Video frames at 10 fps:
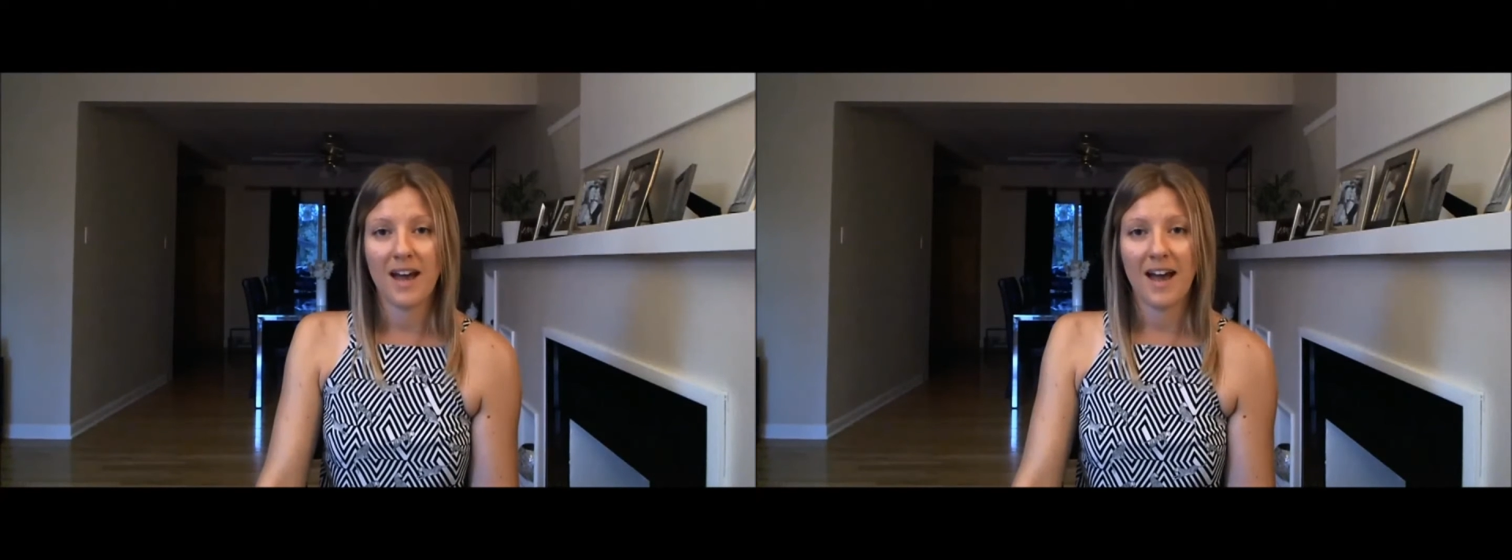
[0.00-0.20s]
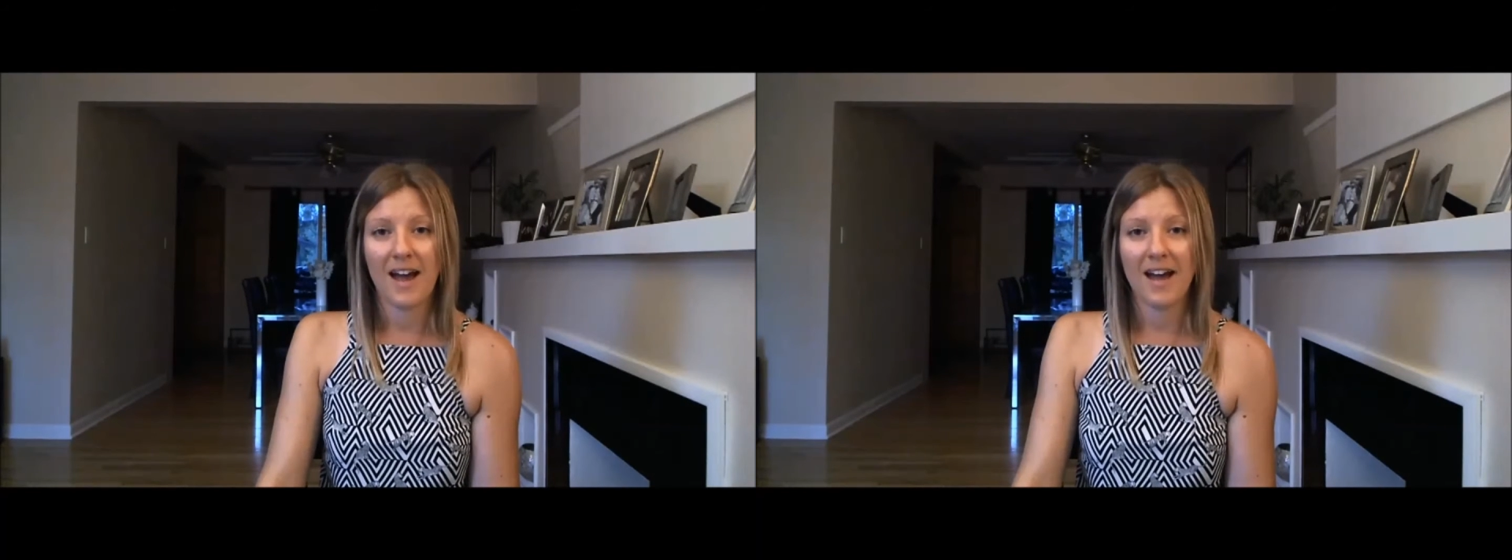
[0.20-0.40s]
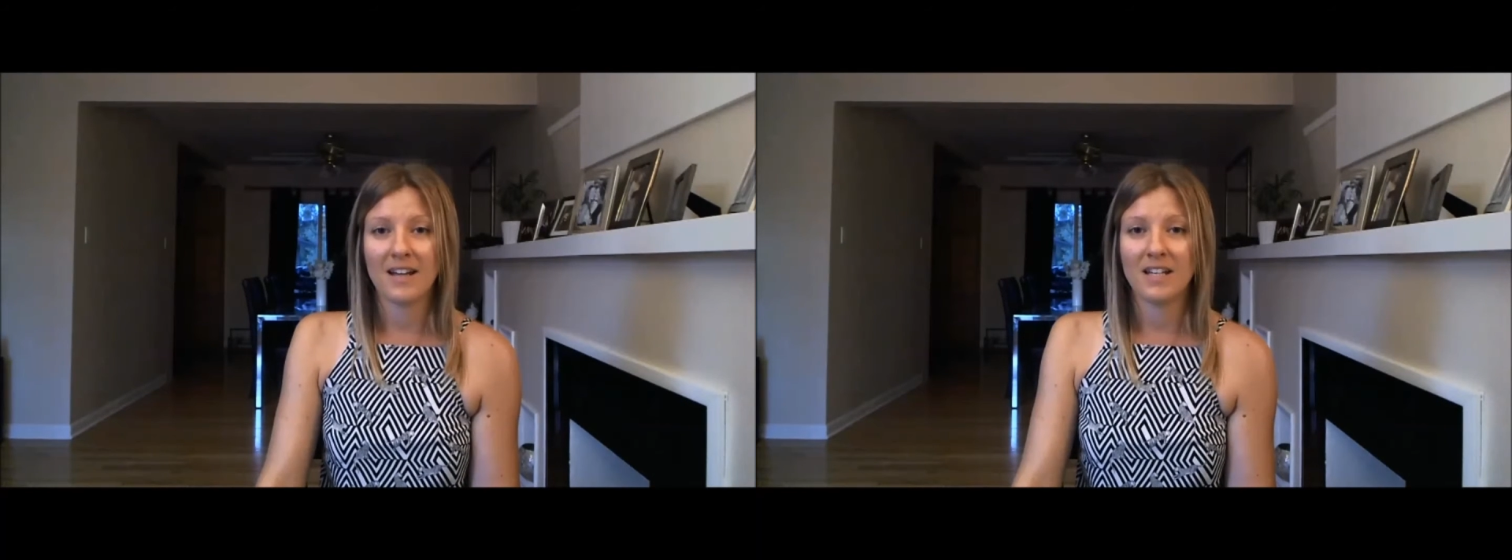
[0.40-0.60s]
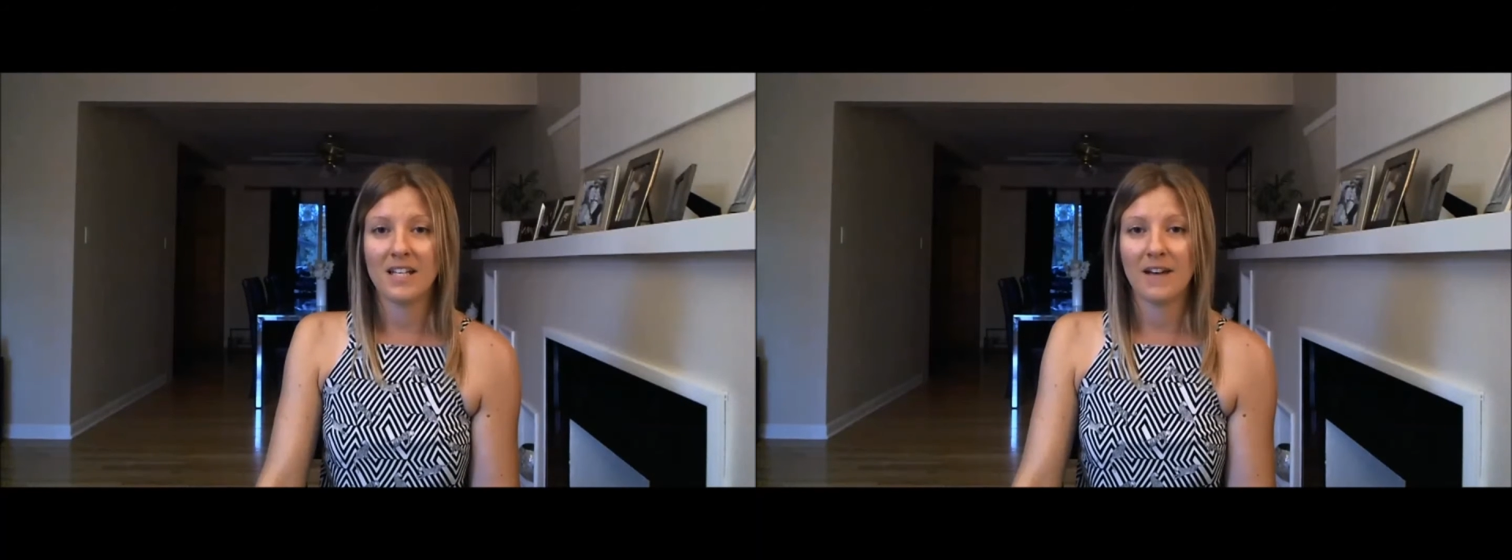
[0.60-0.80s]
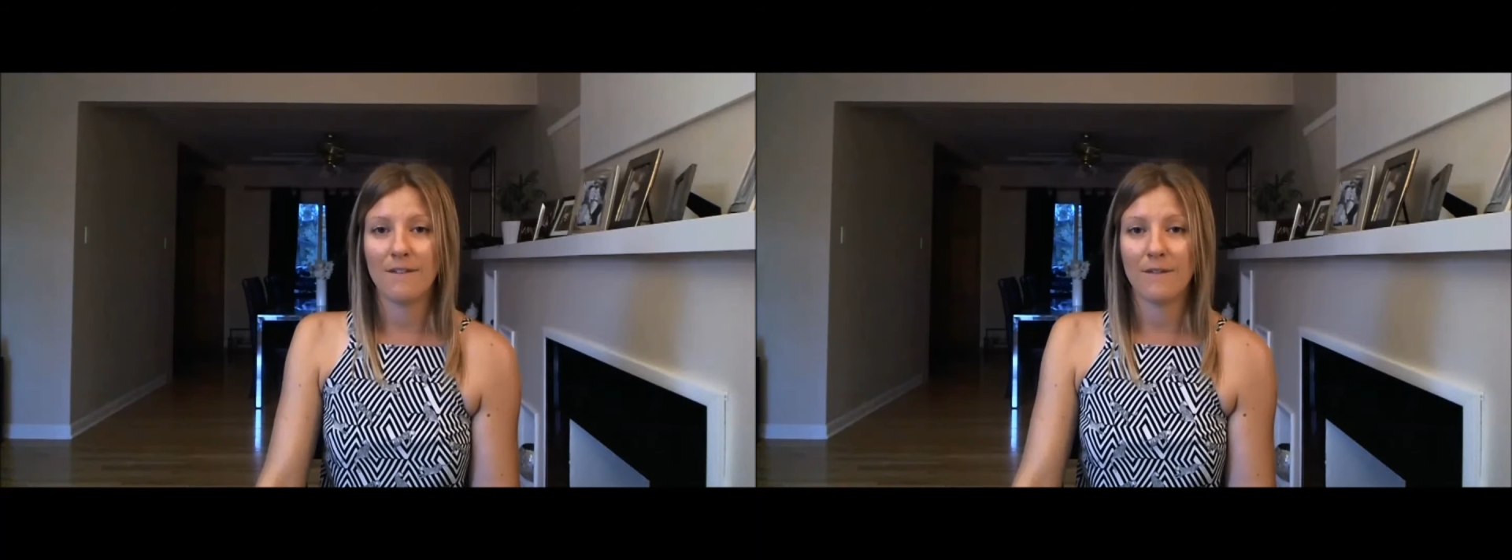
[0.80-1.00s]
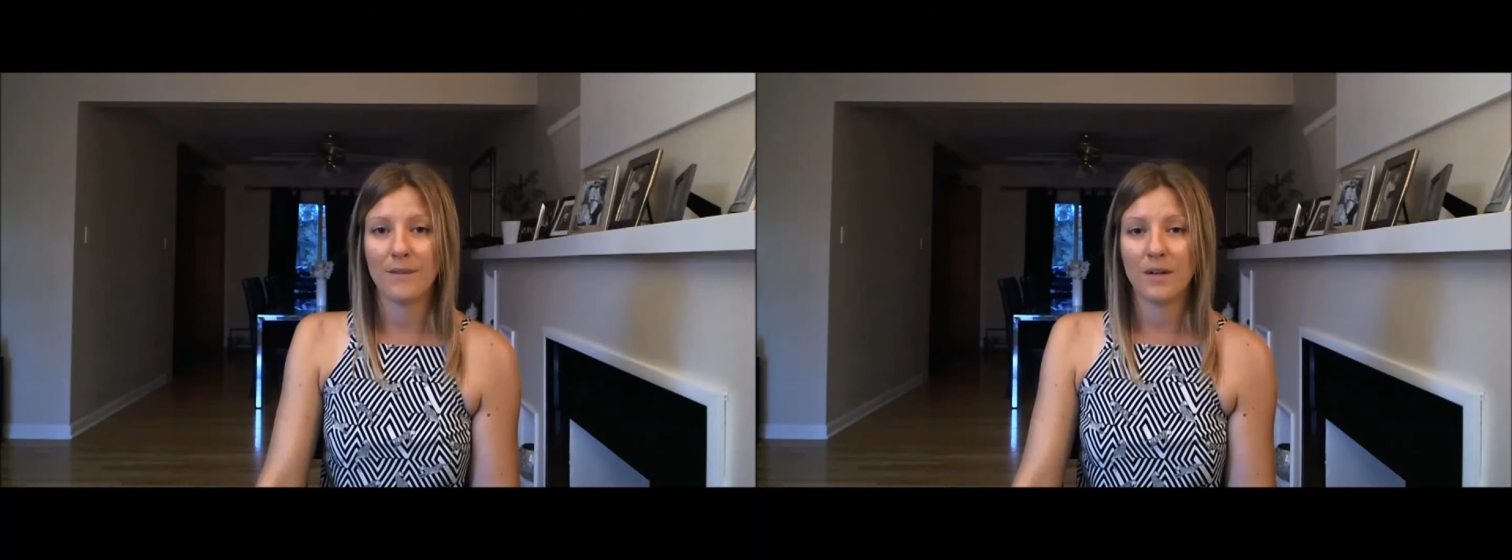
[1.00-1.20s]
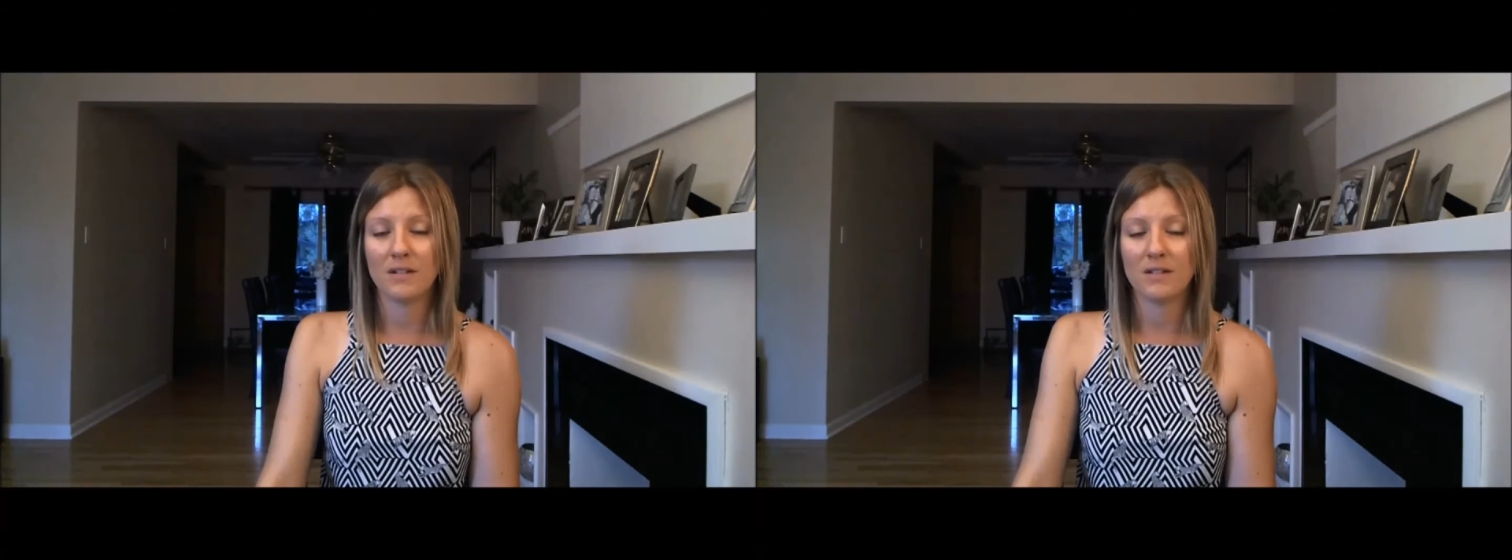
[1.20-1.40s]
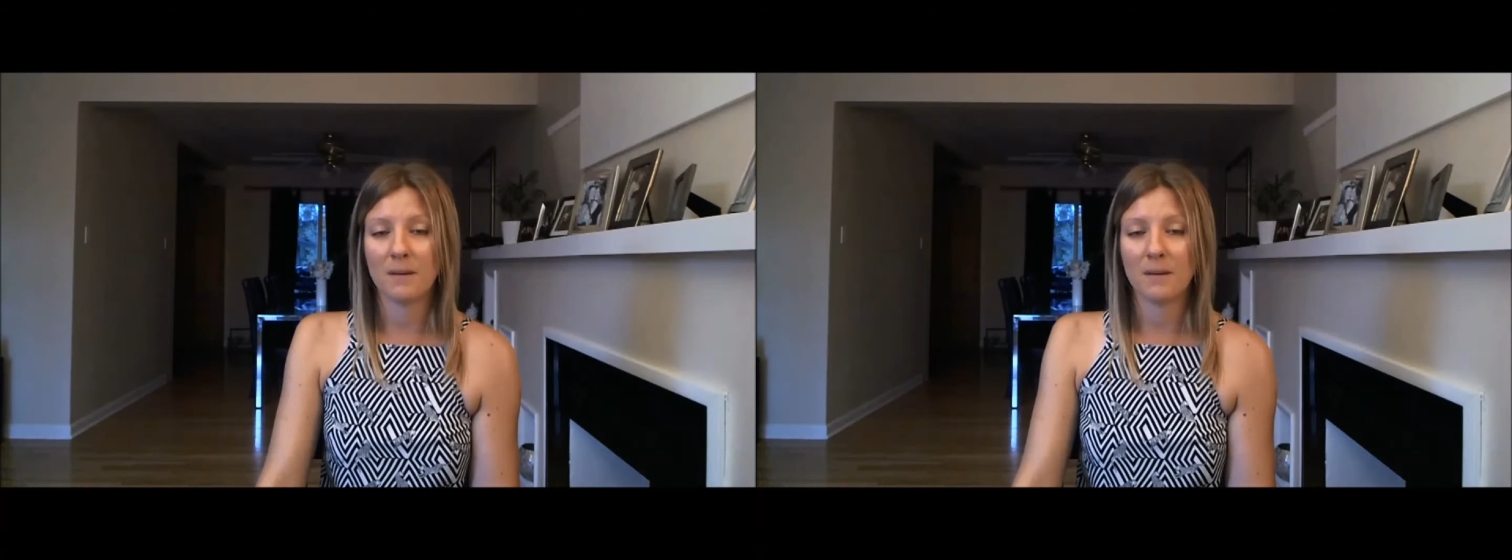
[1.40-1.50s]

And if it's